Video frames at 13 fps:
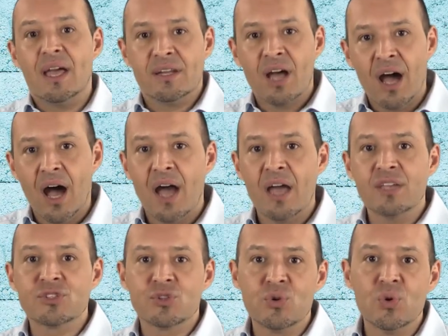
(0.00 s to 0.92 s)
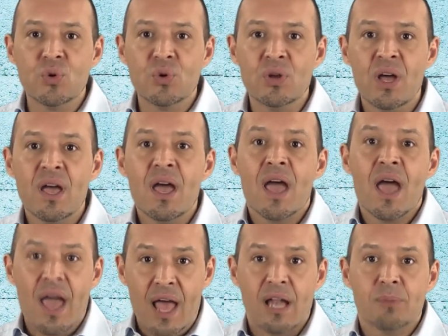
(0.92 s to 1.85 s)
and high school
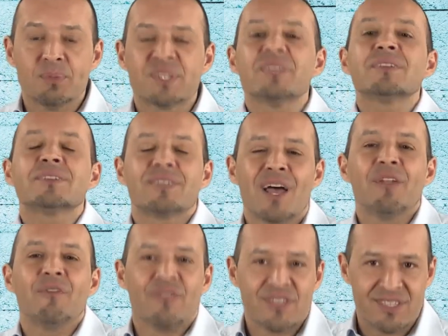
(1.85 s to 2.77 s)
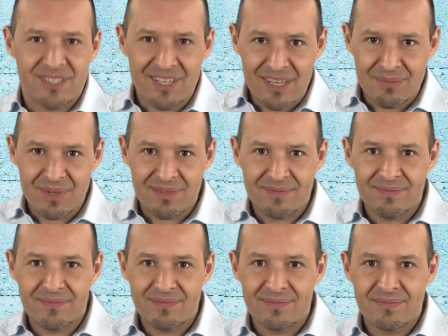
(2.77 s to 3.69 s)
helps self-esteem.
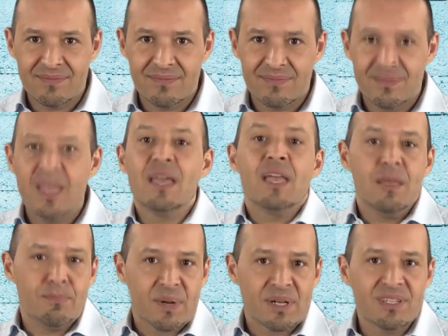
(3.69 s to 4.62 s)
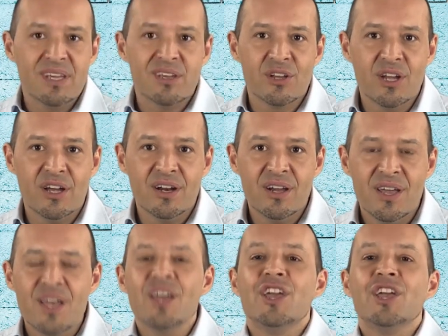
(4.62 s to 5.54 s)
In particular,
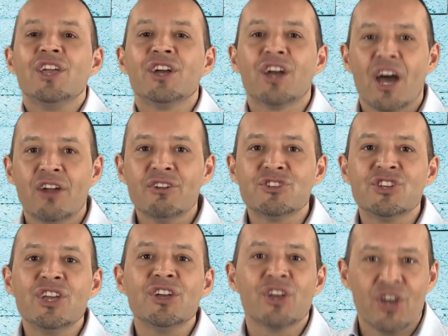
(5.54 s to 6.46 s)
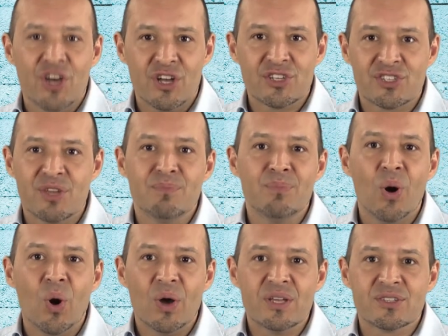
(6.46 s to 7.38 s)
encouraging girls and
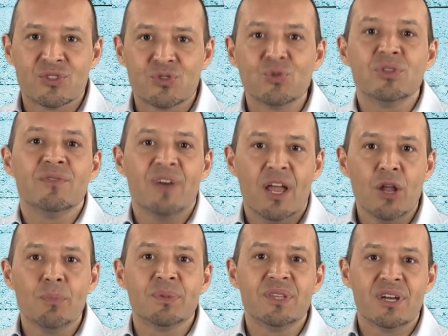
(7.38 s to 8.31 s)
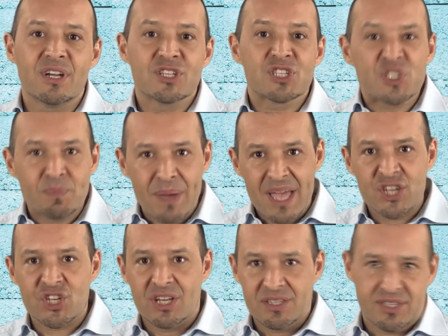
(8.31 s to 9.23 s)
boys to develop their
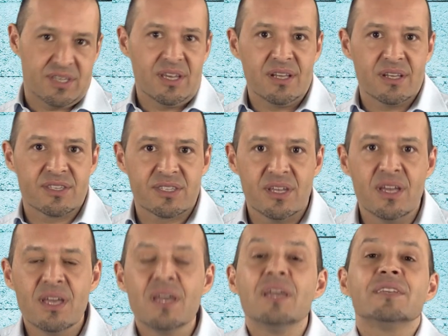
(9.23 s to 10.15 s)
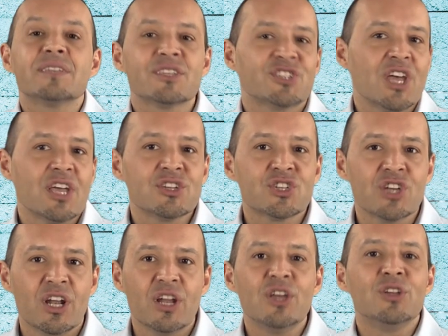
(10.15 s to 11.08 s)
special skills is
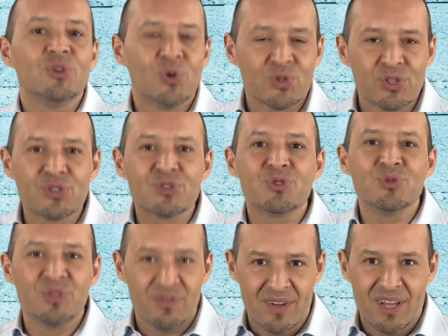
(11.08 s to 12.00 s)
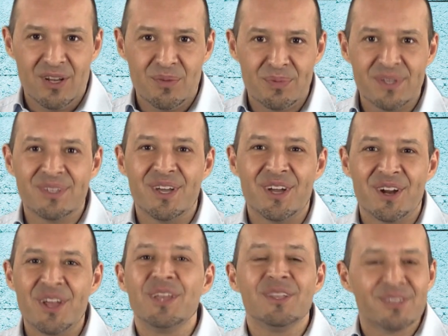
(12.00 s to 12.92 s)
essential in order to develop
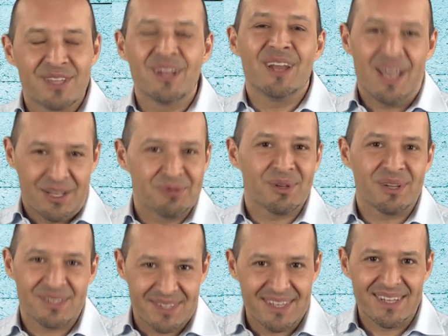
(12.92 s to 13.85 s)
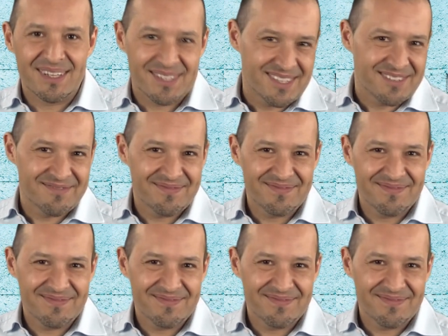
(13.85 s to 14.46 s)
their intellectual skills.